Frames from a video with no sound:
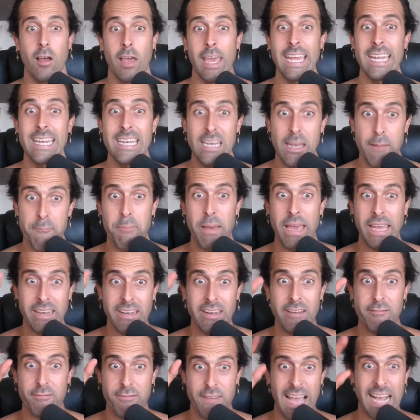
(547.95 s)

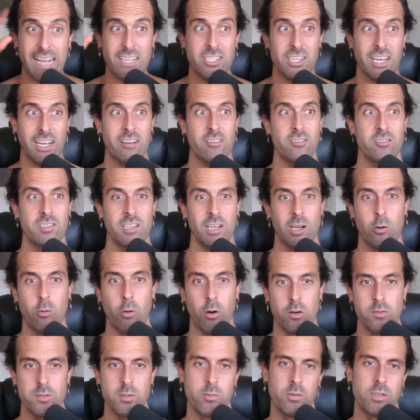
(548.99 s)
Independent fact checkers, in
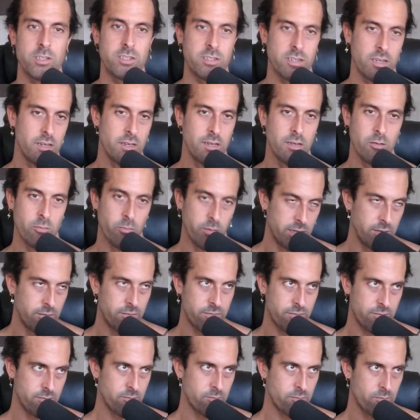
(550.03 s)
quotes, which we've
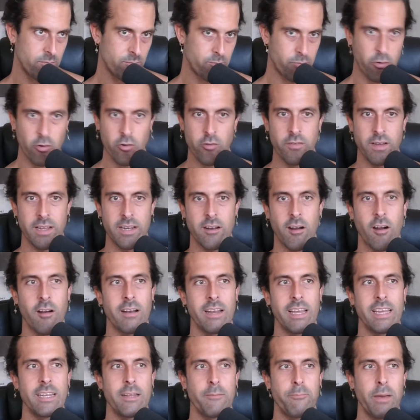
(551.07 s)
proven
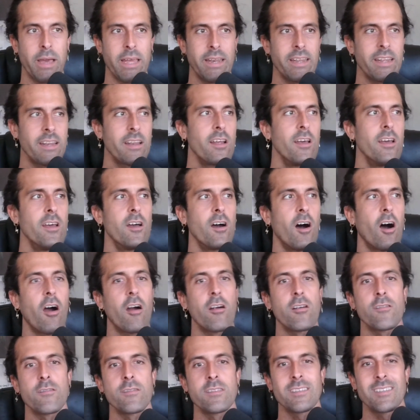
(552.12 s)
aren't independent,
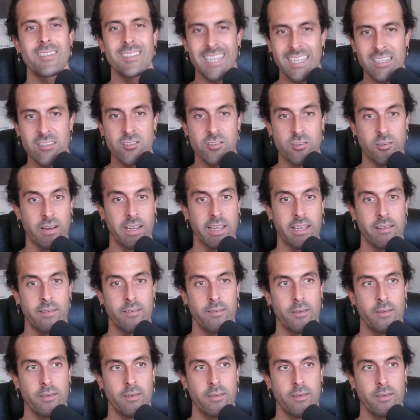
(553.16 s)
are censoring.